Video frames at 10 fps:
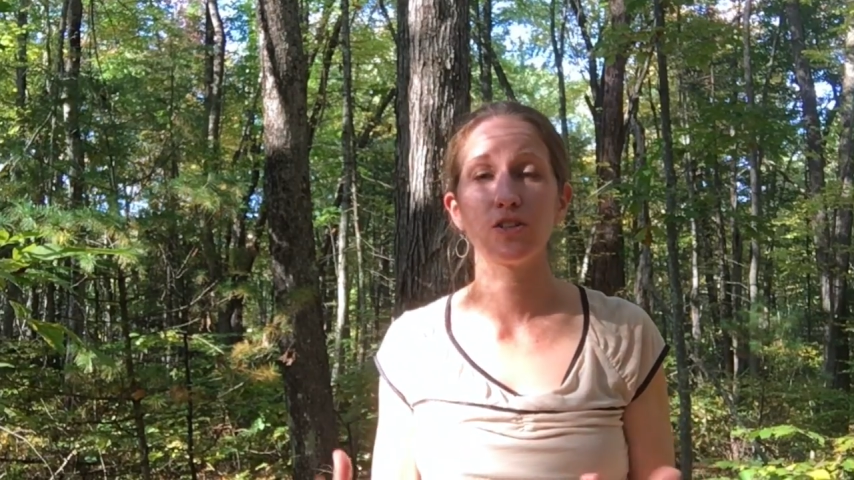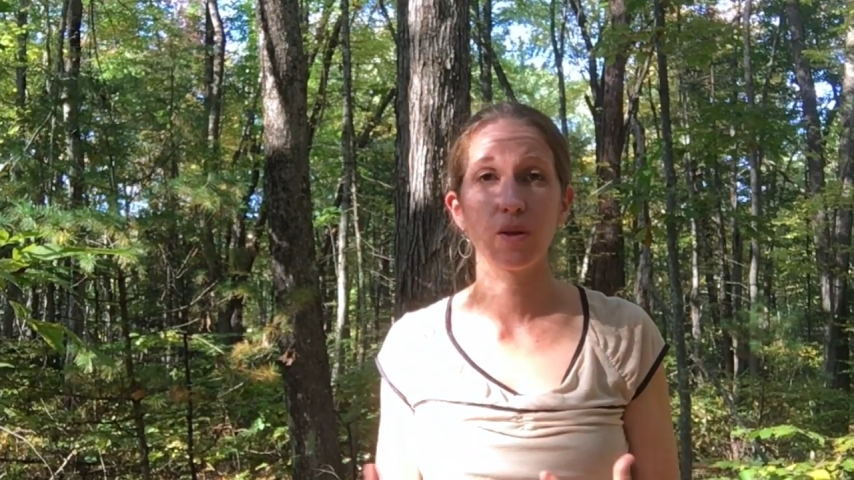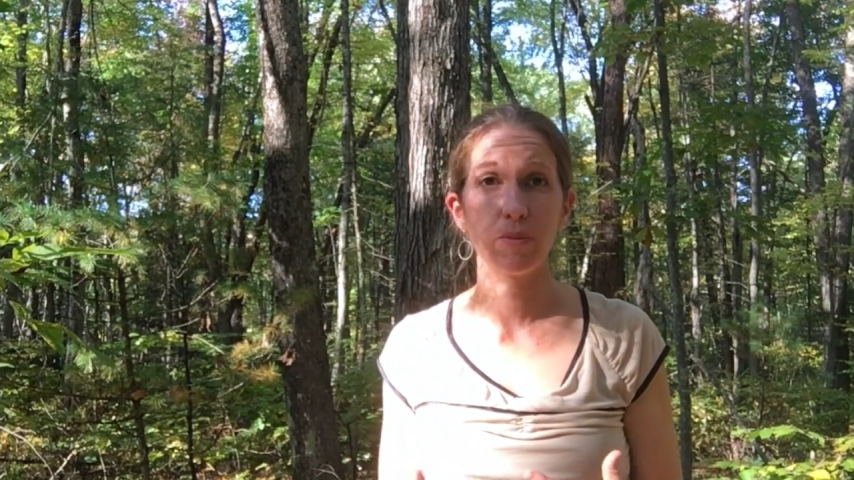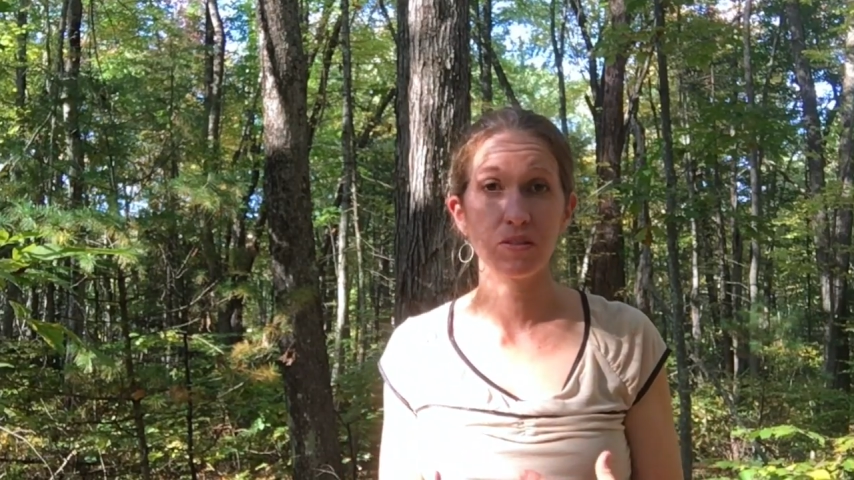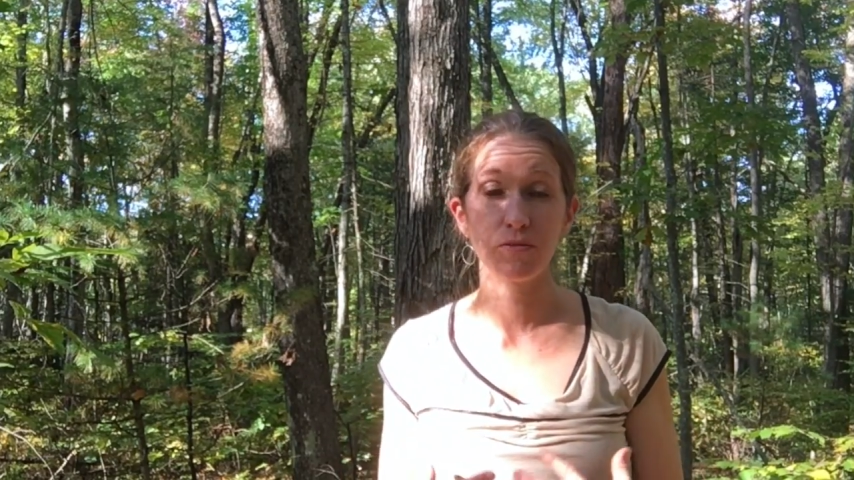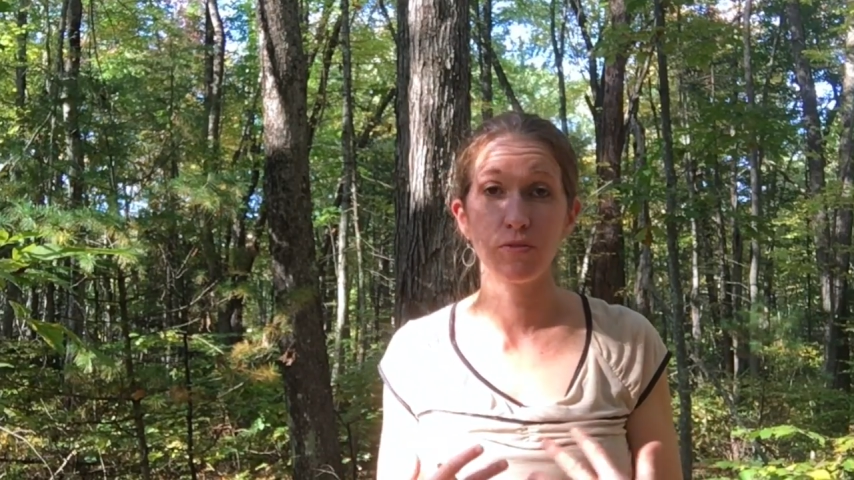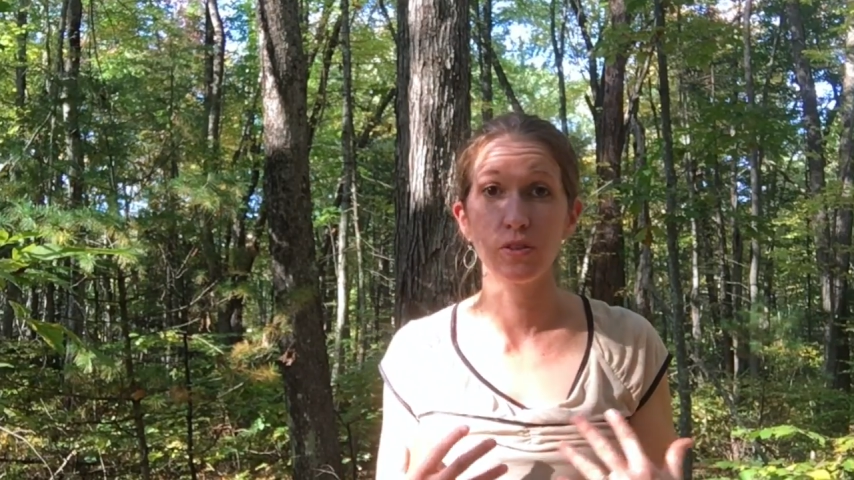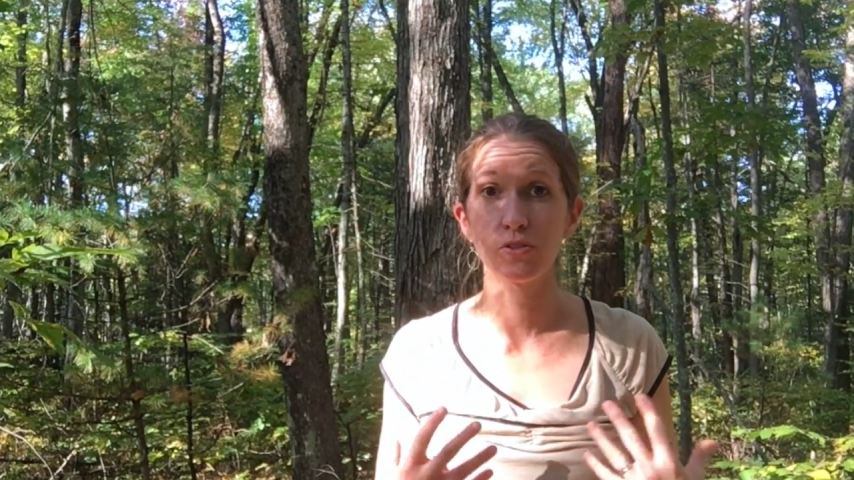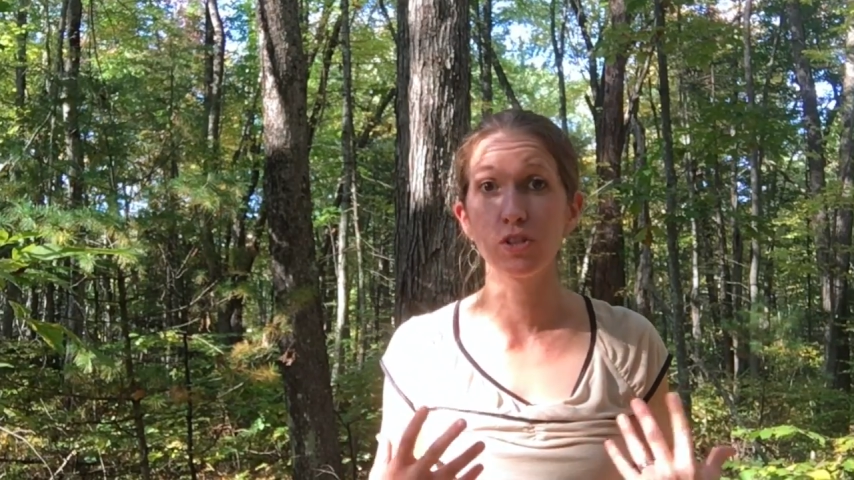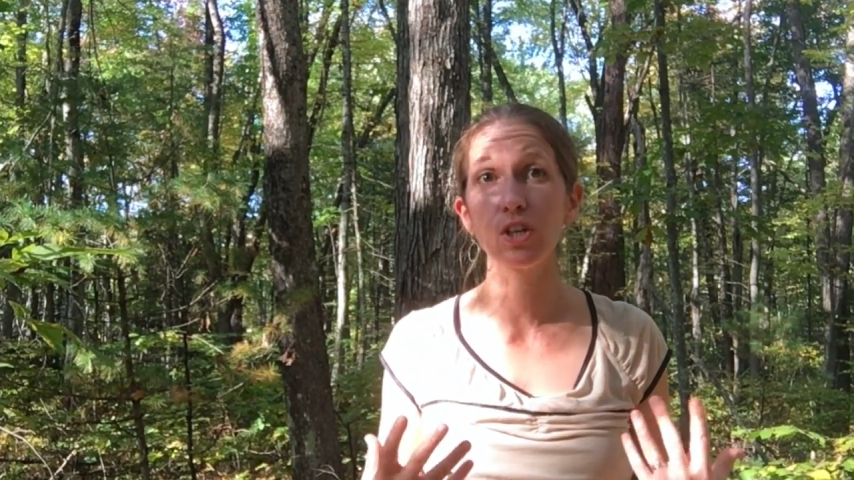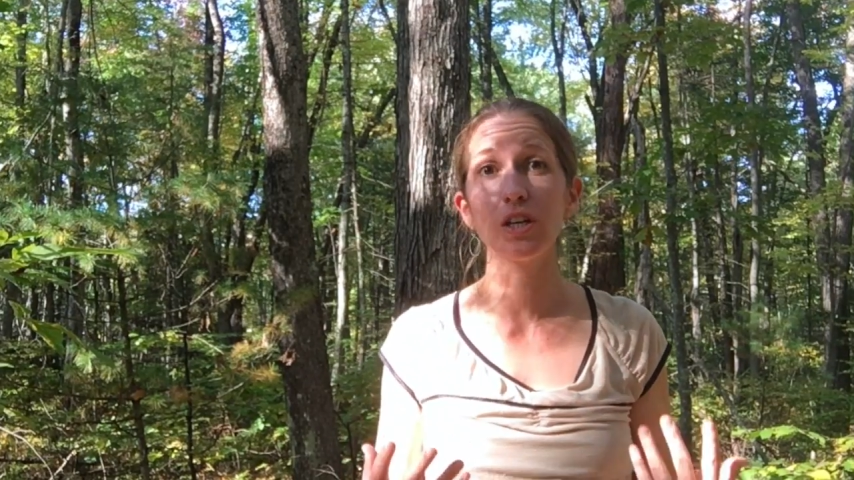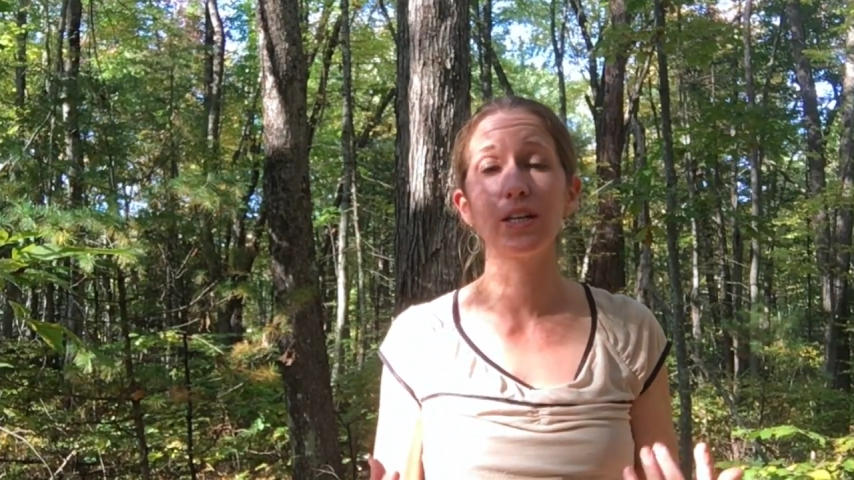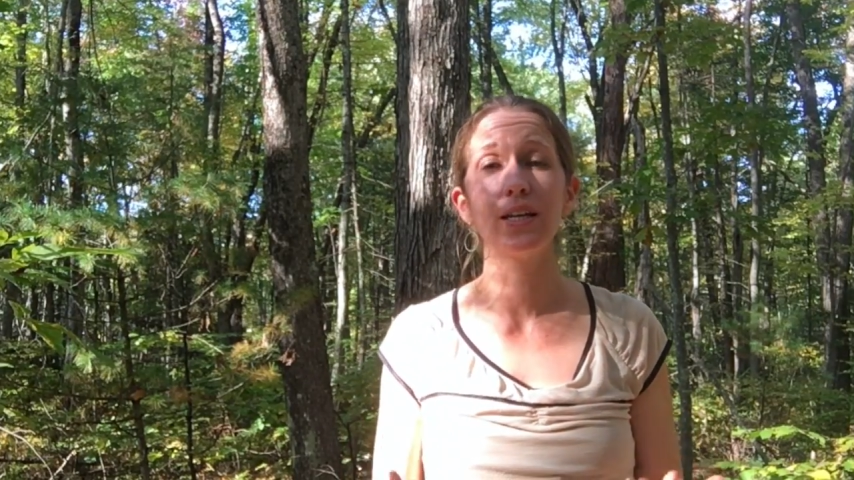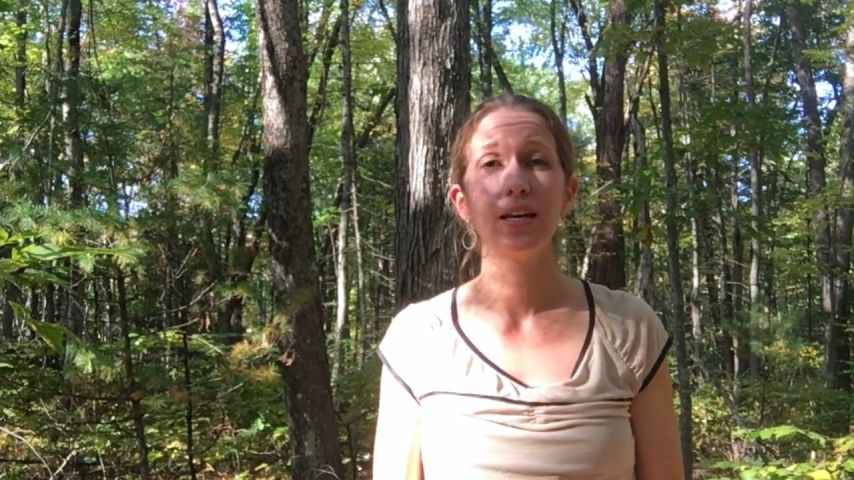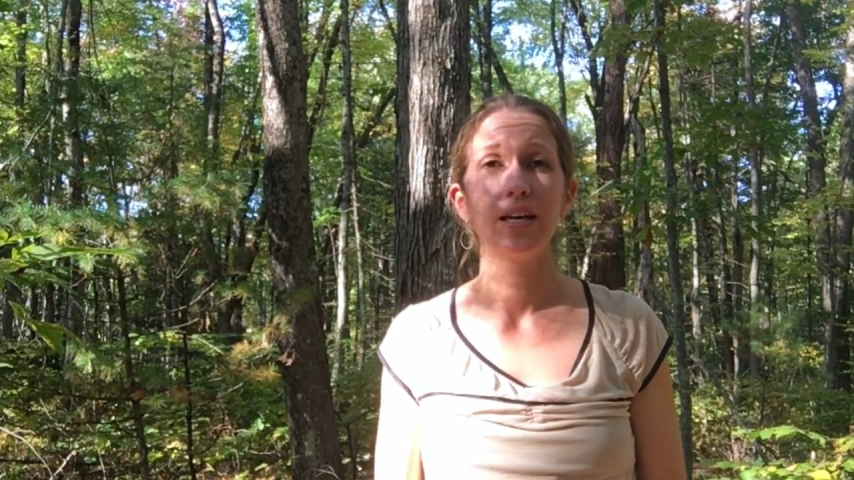something that feels good,